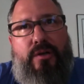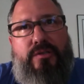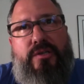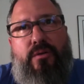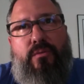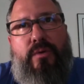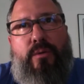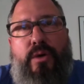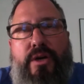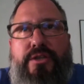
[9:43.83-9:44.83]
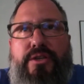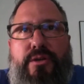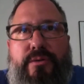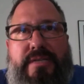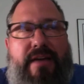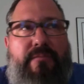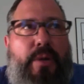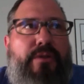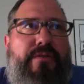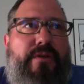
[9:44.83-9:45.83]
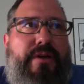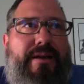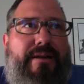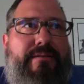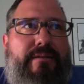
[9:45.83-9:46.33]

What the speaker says: So what I wanted to do is have both of you kind of,